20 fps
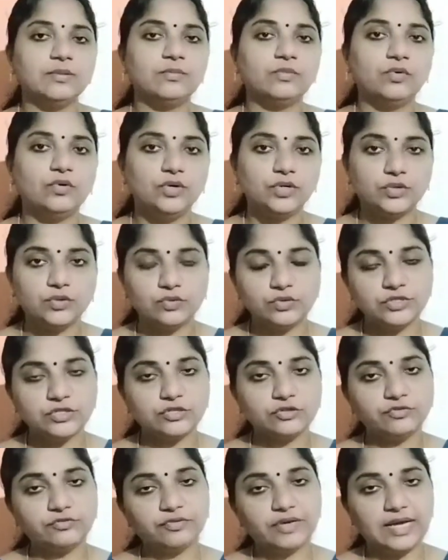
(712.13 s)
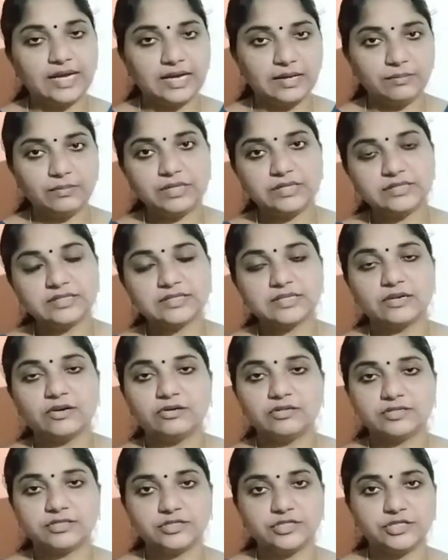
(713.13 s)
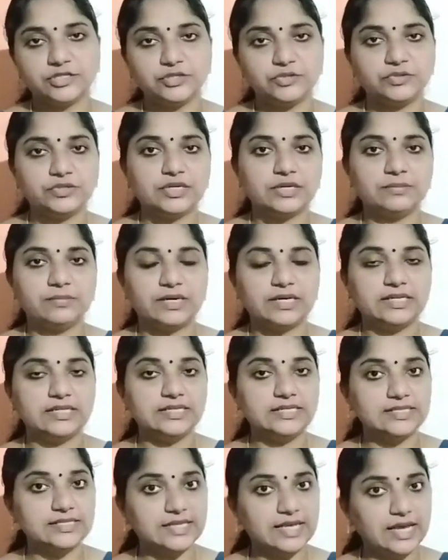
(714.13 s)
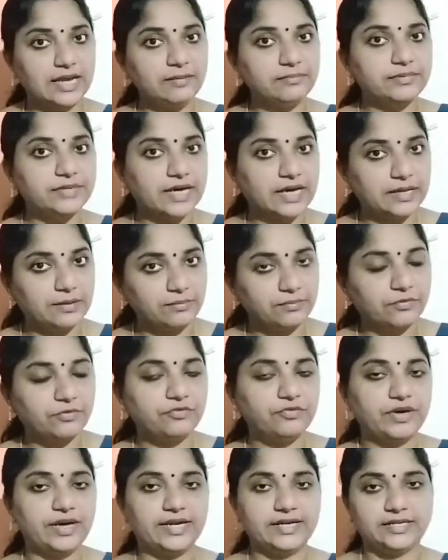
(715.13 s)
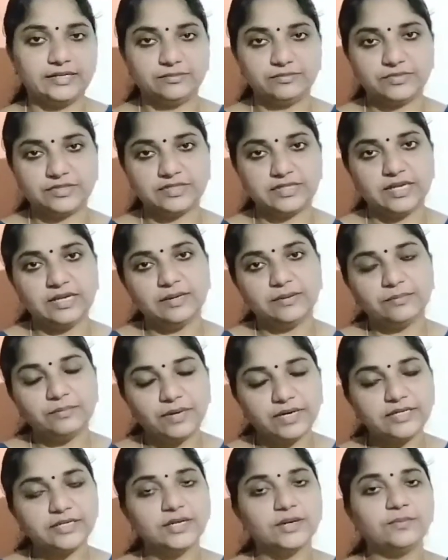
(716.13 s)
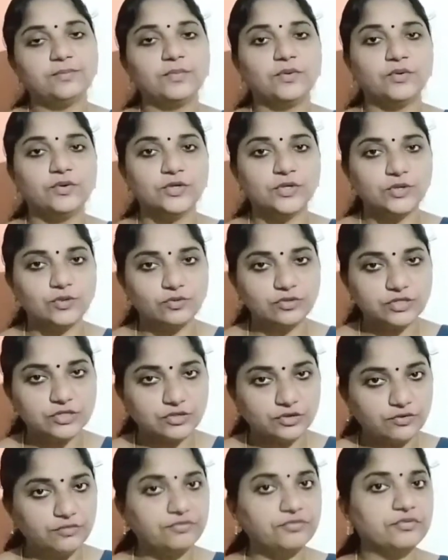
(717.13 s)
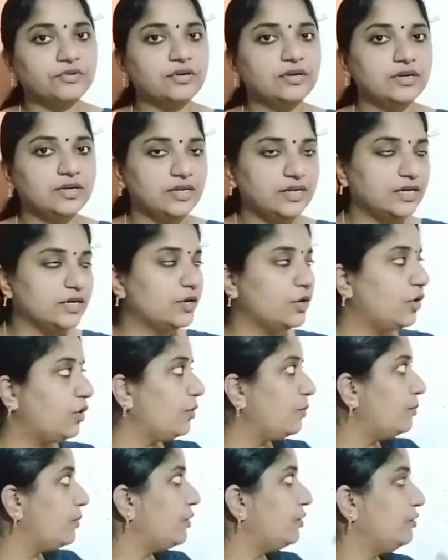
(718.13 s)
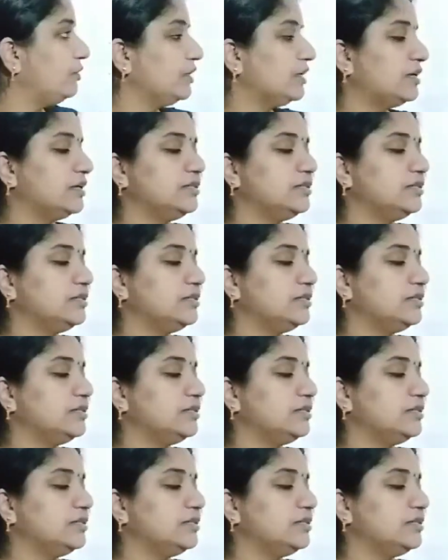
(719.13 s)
Molecules of elements constituted by the same type of atoms, but molecules of compound